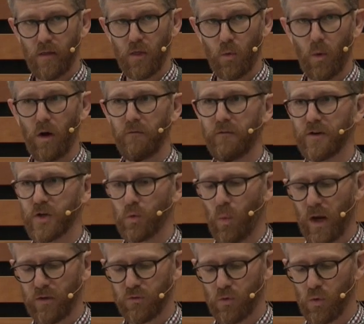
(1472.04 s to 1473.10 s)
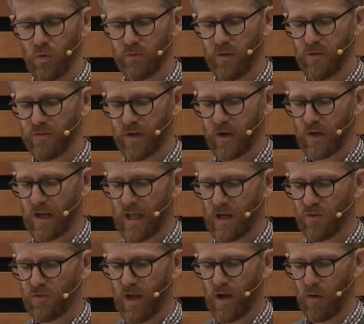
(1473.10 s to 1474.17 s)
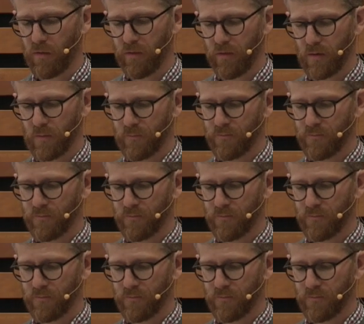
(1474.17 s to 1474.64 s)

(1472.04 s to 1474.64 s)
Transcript: the well funded white schools of the segregated South,